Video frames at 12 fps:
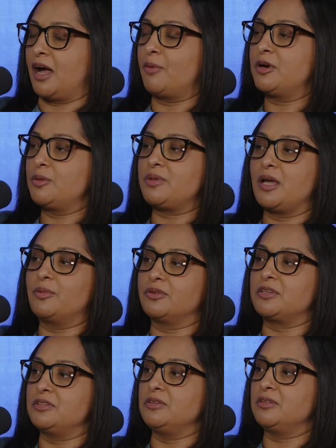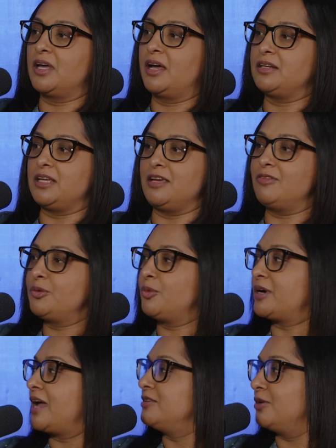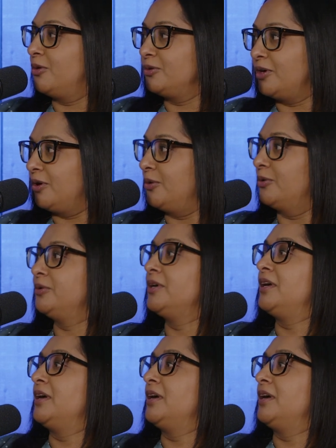I want to be able to do that, even when I don't know.